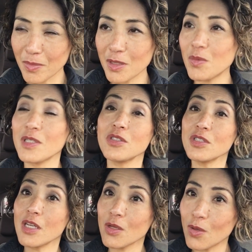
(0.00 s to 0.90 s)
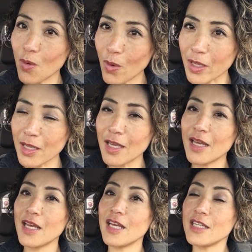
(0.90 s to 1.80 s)
But once you get going,
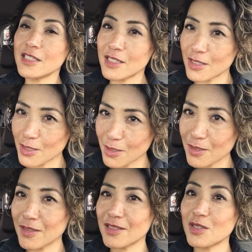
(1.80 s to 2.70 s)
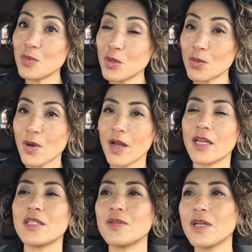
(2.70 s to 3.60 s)
it's smooth
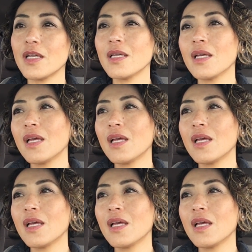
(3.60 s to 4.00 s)
ride, right?